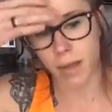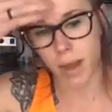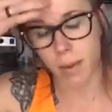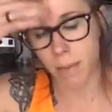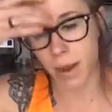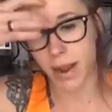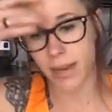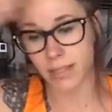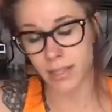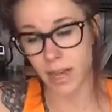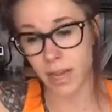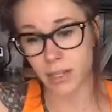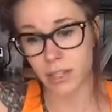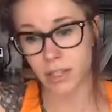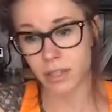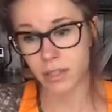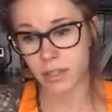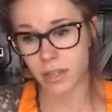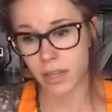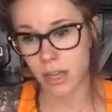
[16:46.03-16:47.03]
My
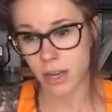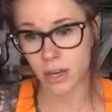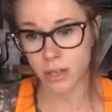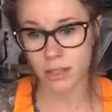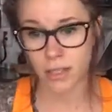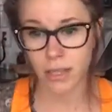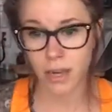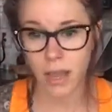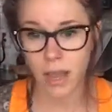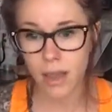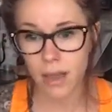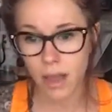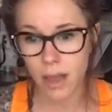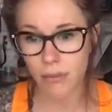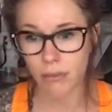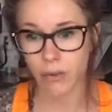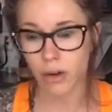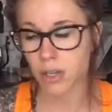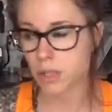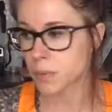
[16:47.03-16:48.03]
intention here today
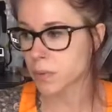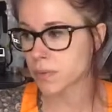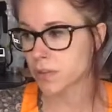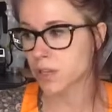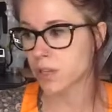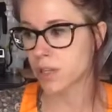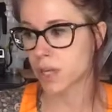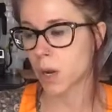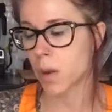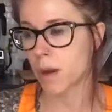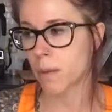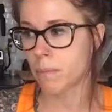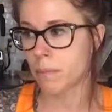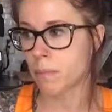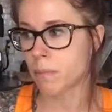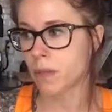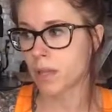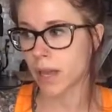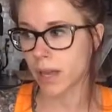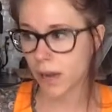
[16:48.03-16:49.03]
at first was to show up
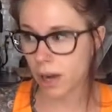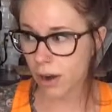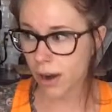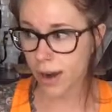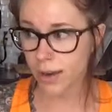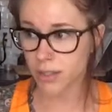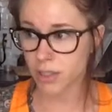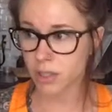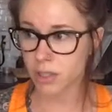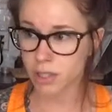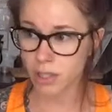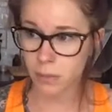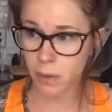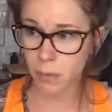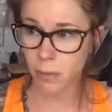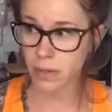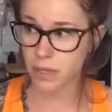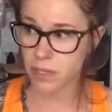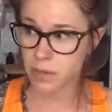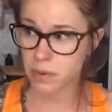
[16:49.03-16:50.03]
and be like, all right, so this is
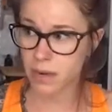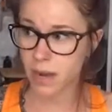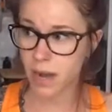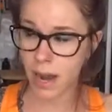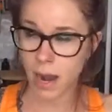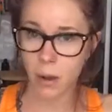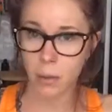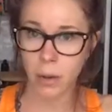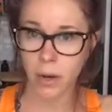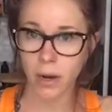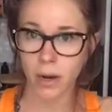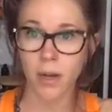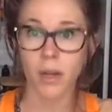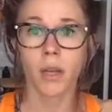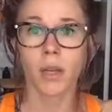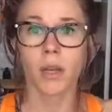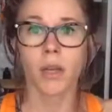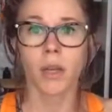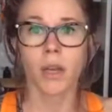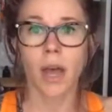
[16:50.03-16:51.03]
what we do in an hour.
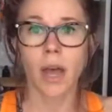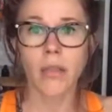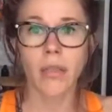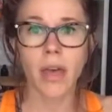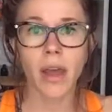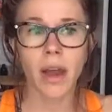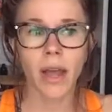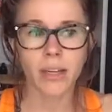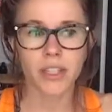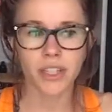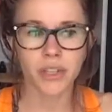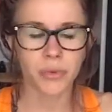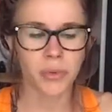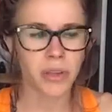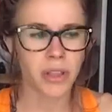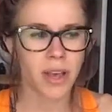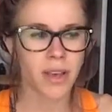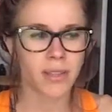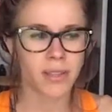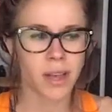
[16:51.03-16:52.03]
And then I just
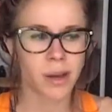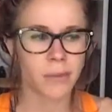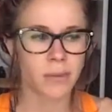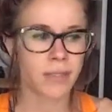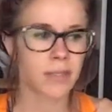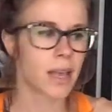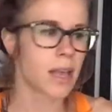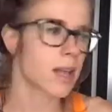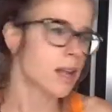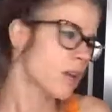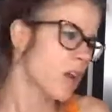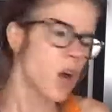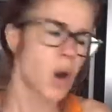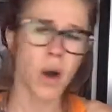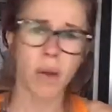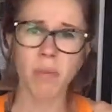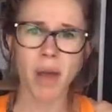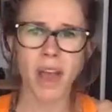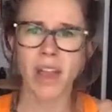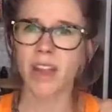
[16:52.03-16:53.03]
realized, I was like, no,
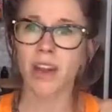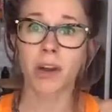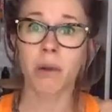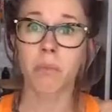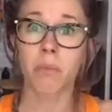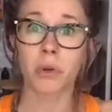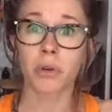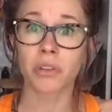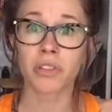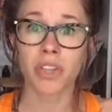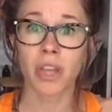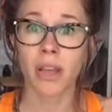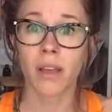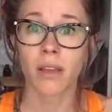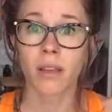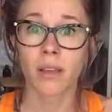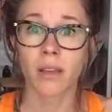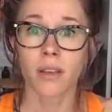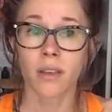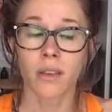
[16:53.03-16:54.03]
I'm not here to bullshit.
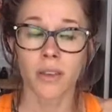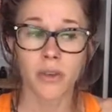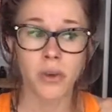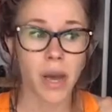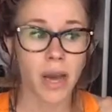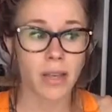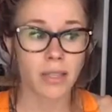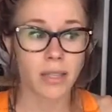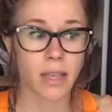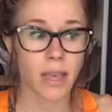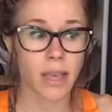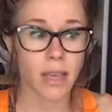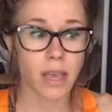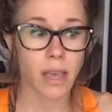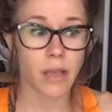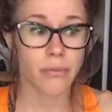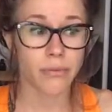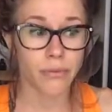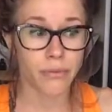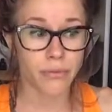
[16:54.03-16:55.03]
You guys, like,
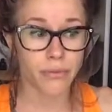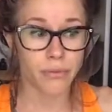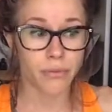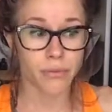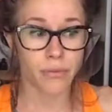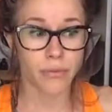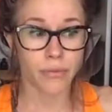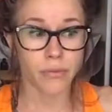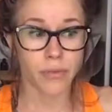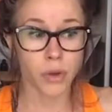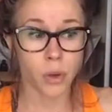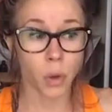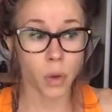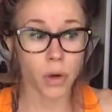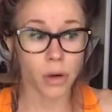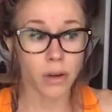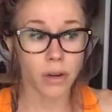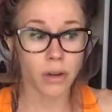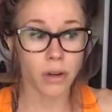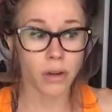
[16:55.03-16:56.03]
if
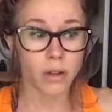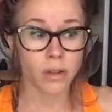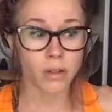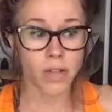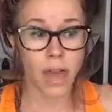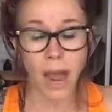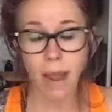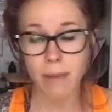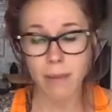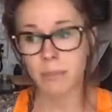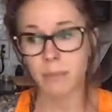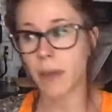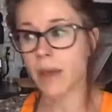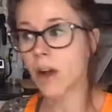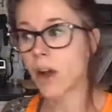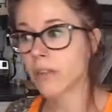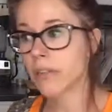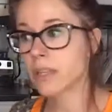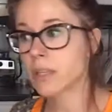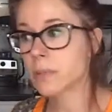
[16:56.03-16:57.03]
your time
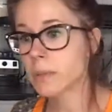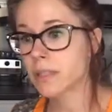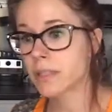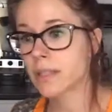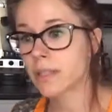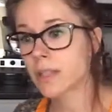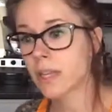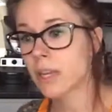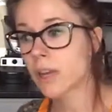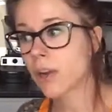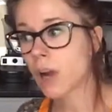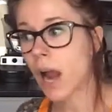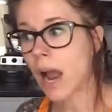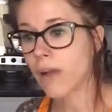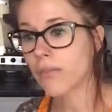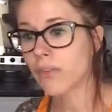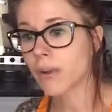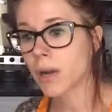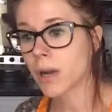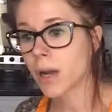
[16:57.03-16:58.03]
spent on this business and your
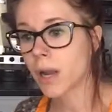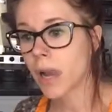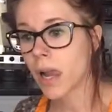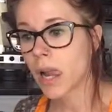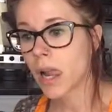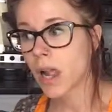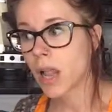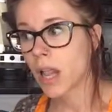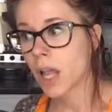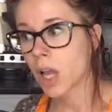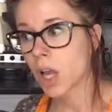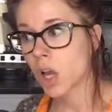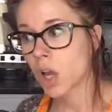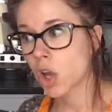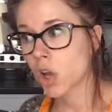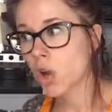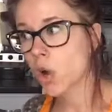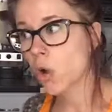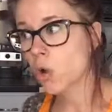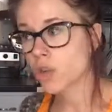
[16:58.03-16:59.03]
effort
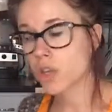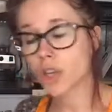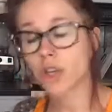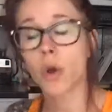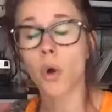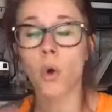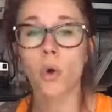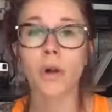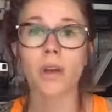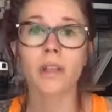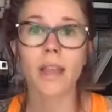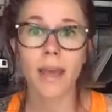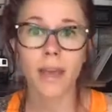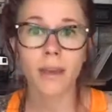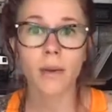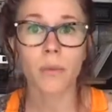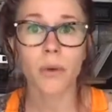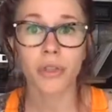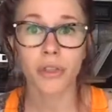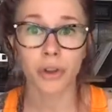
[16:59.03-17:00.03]
should
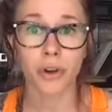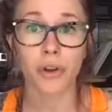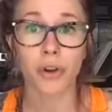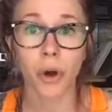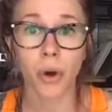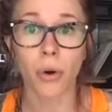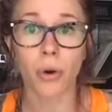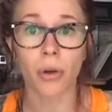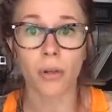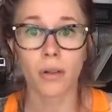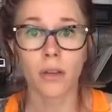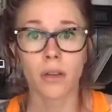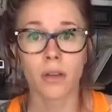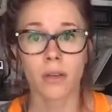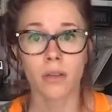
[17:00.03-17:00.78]
correlate with your goal.